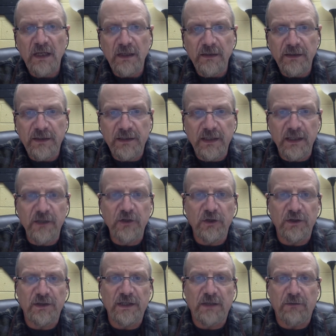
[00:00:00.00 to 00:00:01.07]
The
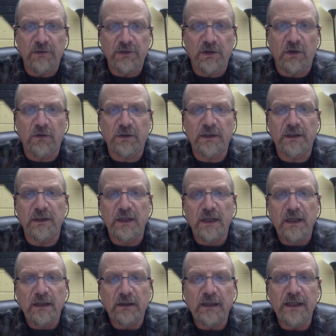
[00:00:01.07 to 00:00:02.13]
tensions that resulted
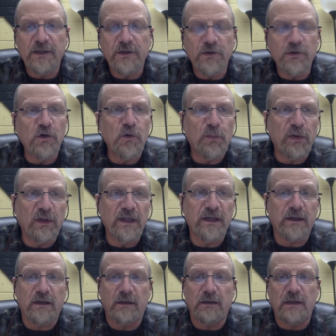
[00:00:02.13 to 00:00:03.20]
led to new
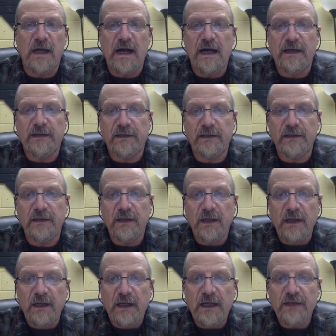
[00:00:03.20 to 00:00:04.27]
political alliances.
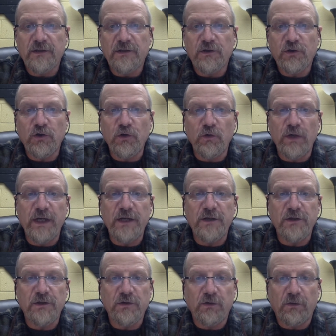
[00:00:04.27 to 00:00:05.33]
As the 2
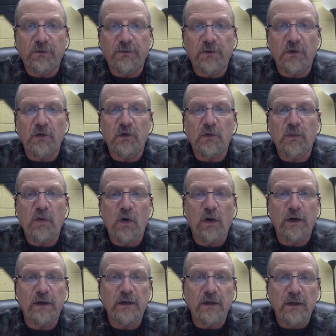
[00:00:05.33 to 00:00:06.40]
regions grew further
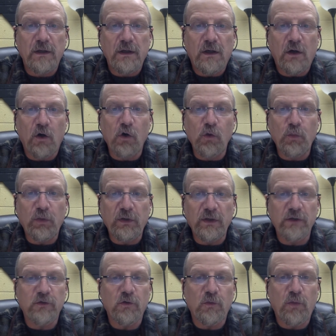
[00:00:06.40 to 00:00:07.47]
apart, old
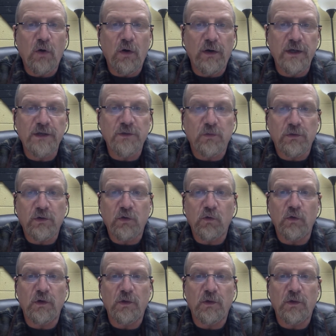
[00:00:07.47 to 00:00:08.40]
political parties were torn